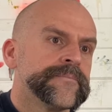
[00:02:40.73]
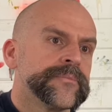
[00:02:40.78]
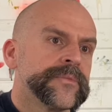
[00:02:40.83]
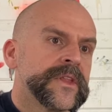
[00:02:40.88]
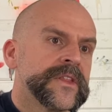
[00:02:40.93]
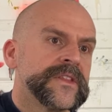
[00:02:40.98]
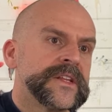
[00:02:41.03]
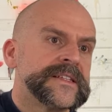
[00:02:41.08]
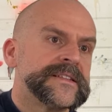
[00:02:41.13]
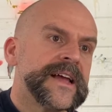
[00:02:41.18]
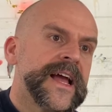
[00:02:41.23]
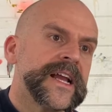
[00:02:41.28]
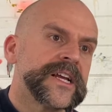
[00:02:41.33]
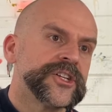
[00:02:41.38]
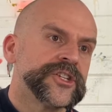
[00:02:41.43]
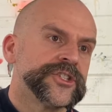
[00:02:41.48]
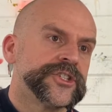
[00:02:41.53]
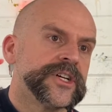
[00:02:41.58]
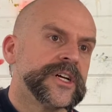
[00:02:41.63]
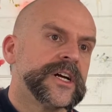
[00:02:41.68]
the
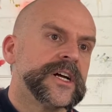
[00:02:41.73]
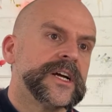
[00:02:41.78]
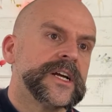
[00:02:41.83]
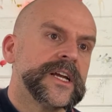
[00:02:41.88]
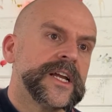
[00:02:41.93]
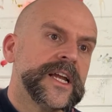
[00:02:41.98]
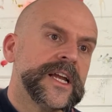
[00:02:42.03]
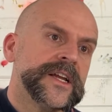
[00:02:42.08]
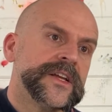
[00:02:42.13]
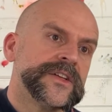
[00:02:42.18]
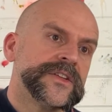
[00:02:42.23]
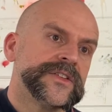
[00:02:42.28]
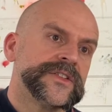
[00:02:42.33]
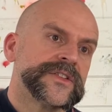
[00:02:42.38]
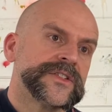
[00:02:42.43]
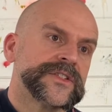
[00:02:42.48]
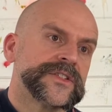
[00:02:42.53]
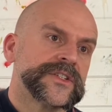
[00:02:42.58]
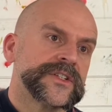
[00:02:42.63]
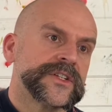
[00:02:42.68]
texture
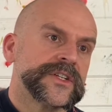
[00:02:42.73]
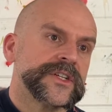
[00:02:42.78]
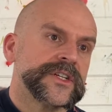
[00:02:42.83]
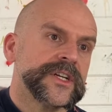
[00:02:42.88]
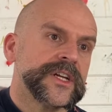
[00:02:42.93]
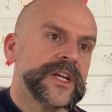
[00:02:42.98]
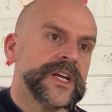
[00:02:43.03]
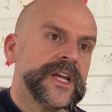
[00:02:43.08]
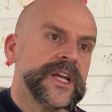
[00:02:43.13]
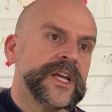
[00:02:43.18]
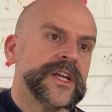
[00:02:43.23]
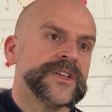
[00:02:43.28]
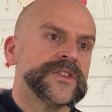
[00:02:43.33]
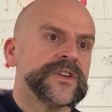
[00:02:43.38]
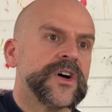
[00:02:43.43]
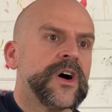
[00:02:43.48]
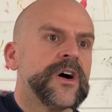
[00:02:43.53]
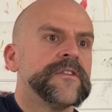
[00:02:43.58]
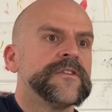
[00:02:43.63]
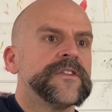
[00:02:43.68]
is
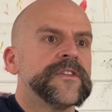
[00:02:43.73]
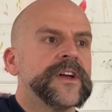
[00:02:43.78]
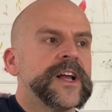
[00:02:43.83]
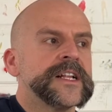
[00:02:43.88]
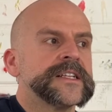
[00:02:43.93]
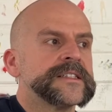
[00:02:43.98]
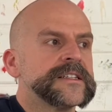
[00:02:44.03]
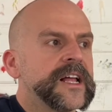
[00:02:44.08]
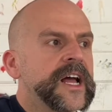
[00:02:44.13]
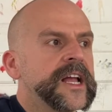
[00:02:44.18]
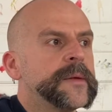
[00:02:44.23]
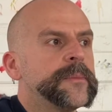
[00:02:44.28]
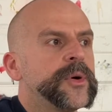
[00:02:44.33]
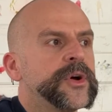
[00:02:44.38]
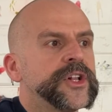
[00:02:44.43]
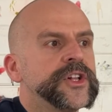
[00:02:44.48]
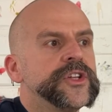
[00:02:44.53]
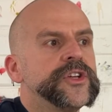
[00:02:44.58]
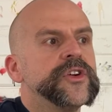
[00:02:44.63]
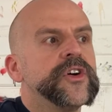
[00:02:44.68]
it's like
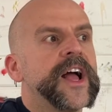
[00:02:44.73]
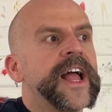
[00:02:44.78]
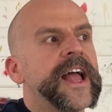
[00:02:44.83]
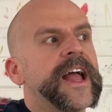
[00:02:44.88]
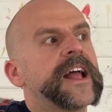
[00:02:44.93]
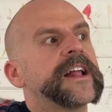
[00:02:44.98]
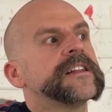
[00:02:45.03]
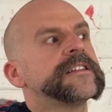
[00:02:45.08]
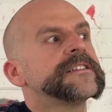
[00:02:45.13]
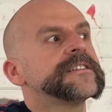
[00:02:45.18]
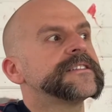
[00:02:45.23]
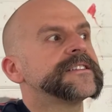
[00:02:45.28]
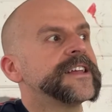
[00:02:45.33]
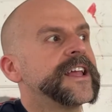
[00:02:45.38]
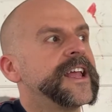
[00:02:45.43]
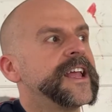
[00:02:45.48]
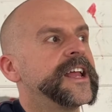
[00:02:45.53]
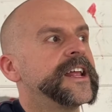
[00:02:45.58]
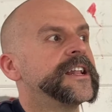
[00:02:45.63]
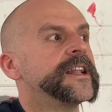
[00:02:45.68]
putting your hands
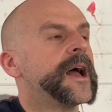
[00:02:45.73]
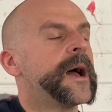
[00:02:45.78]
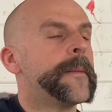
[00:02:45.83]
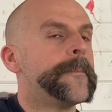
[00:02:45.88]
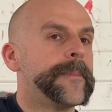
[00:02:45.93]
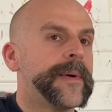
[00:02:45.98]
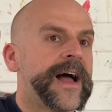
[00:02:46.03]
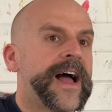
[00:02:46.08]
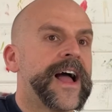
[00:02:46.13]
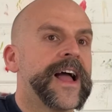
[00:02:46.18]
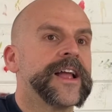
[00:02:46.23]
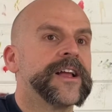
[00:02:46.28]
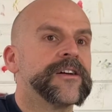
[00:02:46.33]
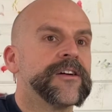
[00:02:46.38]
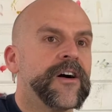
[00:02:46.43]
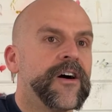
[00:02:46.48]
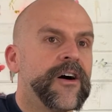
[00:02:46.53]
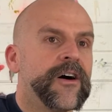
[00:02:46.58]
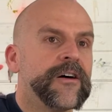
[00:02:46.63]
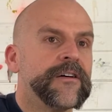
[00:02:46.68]
in a bag
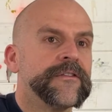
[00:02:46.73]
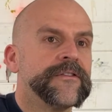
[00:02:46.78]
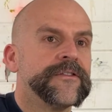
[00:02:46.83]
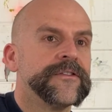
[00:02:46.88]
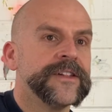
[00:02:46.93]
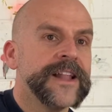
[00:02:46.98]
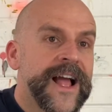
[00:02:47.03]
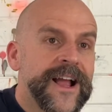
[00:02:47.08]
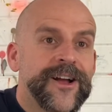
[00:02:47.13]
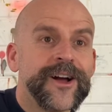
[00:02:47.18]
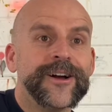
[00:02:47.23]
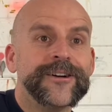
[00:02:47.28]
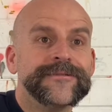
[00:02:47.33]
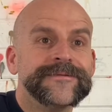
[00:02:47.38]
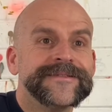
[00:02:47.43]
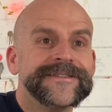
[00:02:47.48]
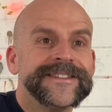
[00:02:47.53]
of Lego.